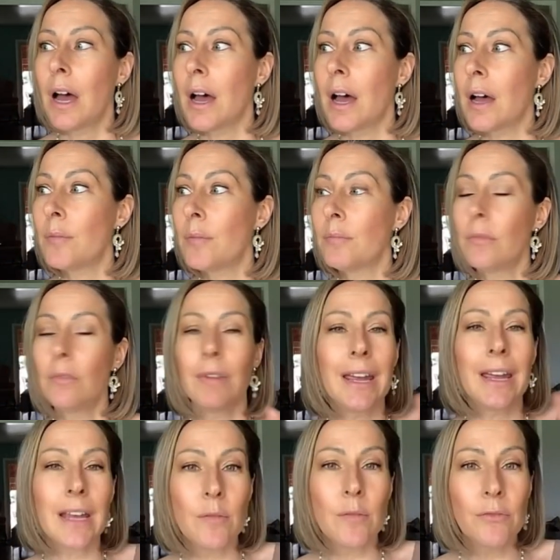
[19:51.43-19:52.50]
um,
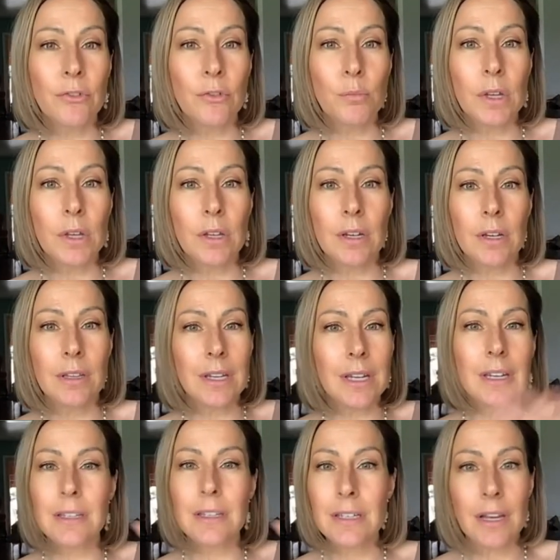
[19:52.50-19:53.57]
right? I'm familiar
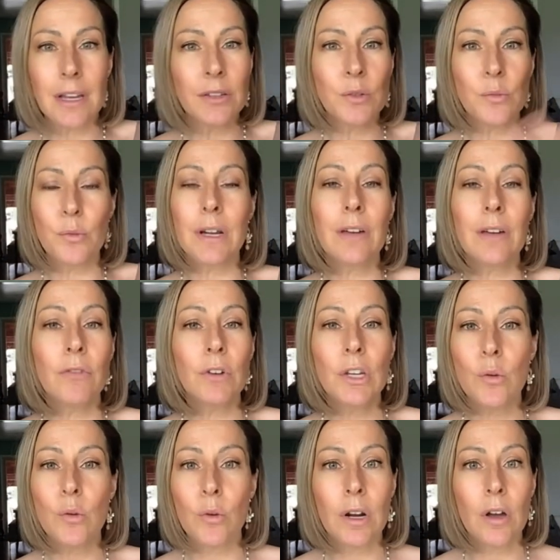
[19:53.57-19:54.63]
incels, whatever
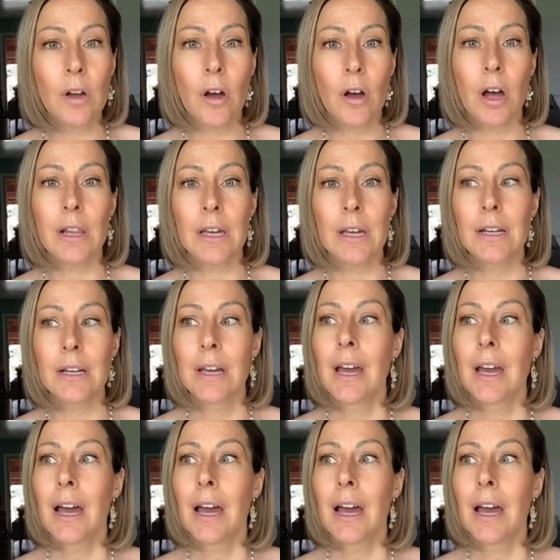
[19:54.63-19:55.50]
you want to call well, it. Well,